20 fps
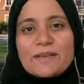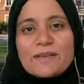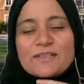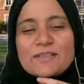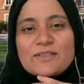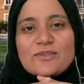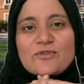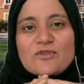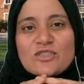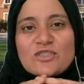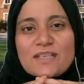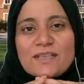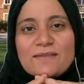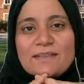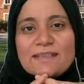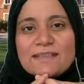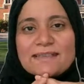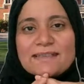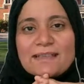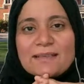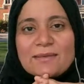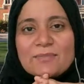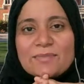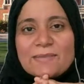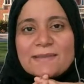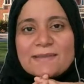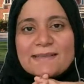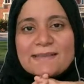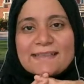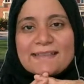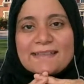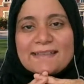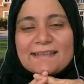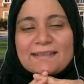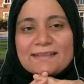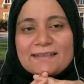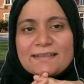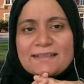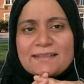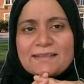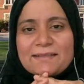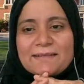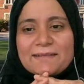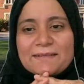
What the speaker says: us to share examples and learn.